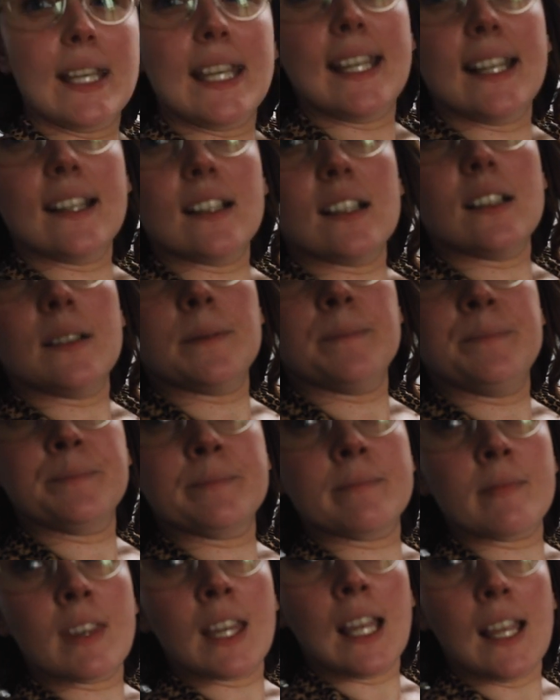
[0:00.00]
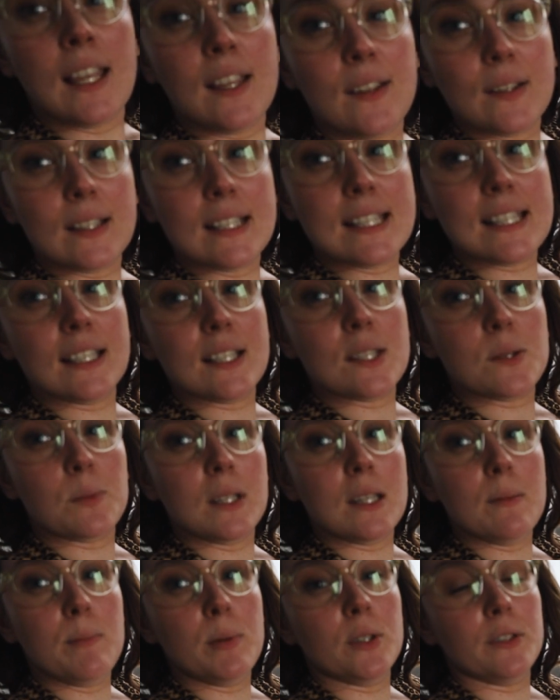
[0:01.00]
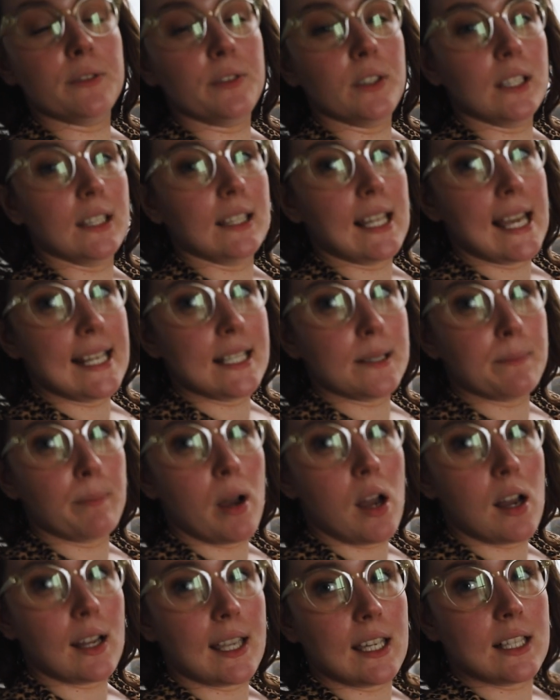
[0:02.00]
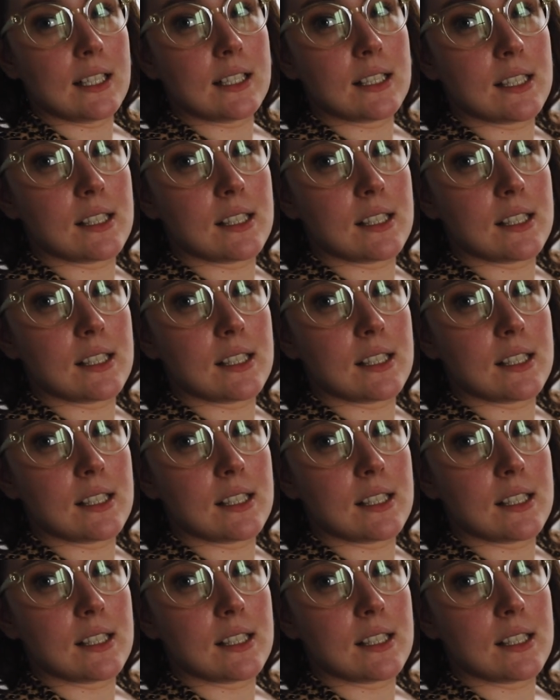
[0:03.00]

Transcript: here you can see this really beautiful light pocket.